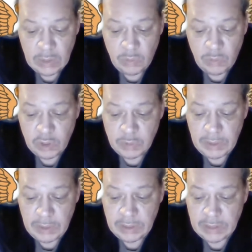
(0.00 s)
which
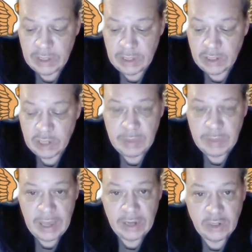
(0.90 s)
means that it could be
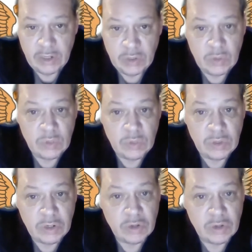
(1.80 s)
added to the
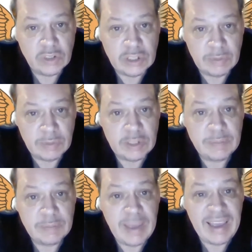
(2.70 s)
current stimulus
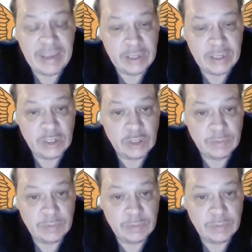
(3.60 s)
package.